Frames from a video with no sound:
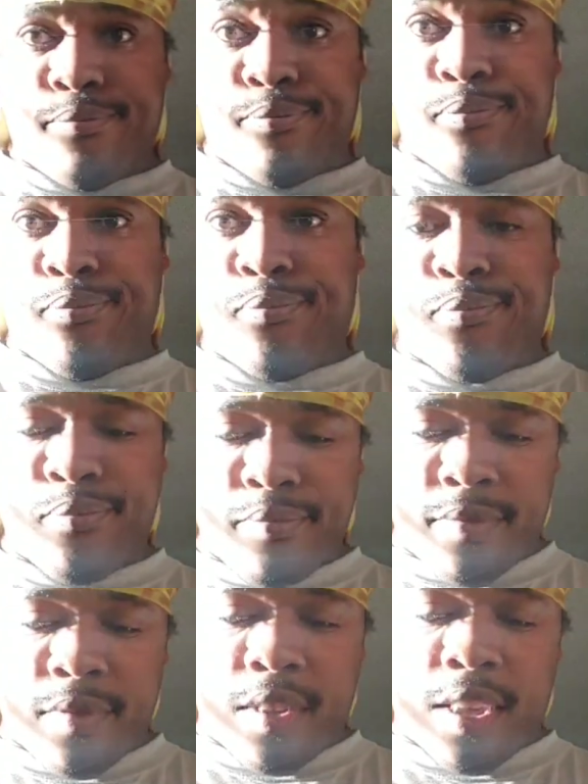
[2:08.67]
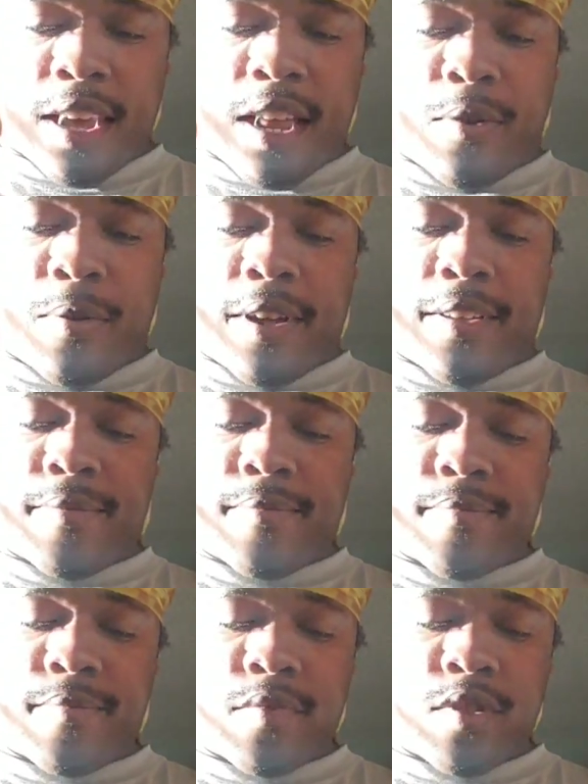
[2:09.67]
Mm. Anyway,
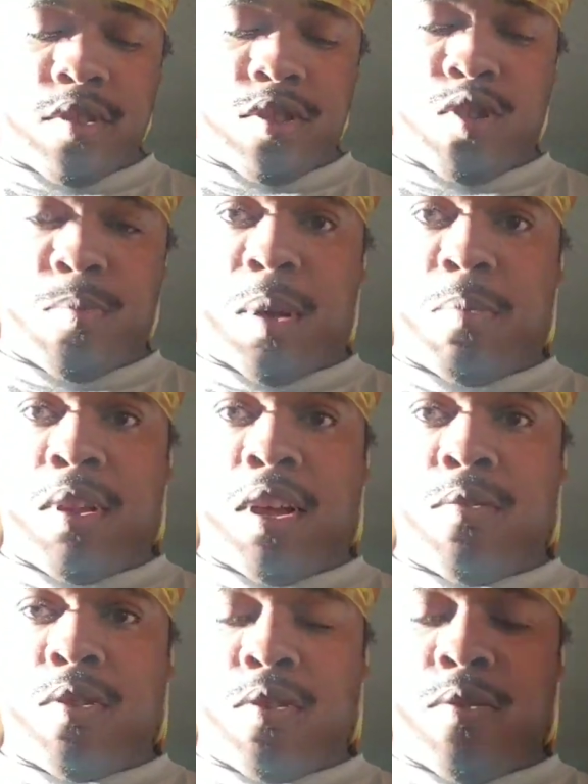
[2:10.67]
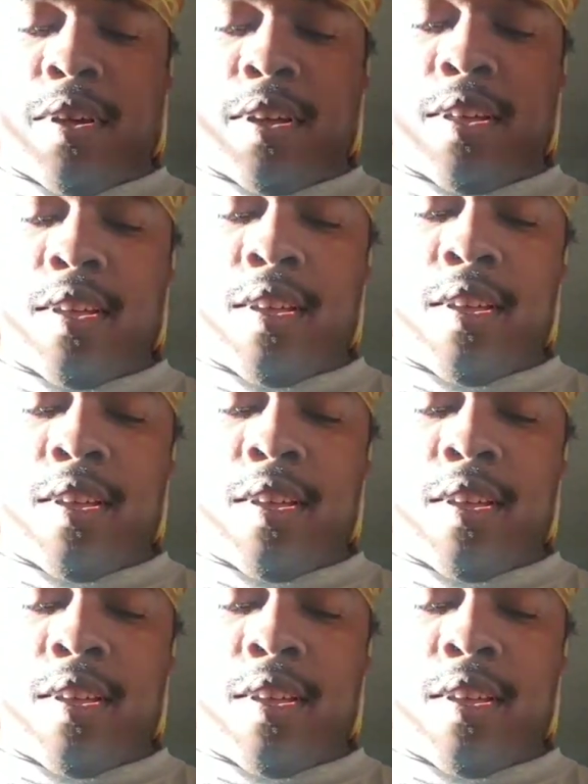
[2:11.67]
do my blood real quick.